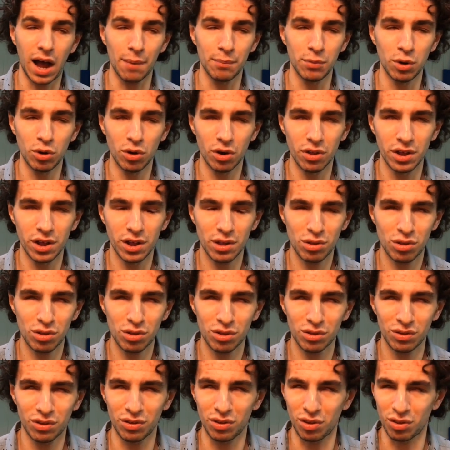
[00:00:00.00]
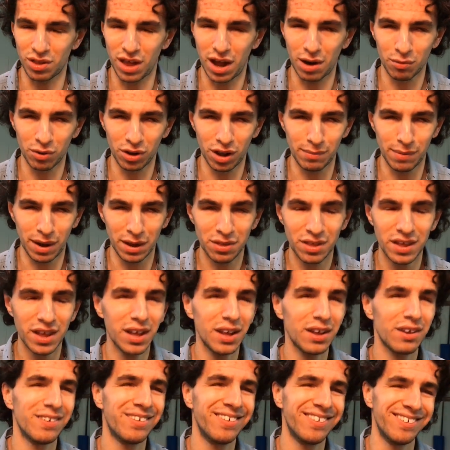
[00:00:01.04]
I'm new to this. This is not really my
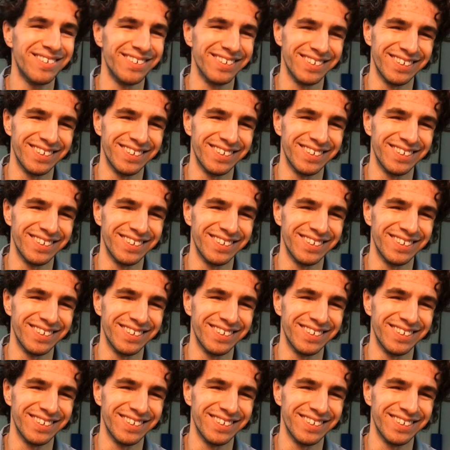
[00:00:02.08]
thing.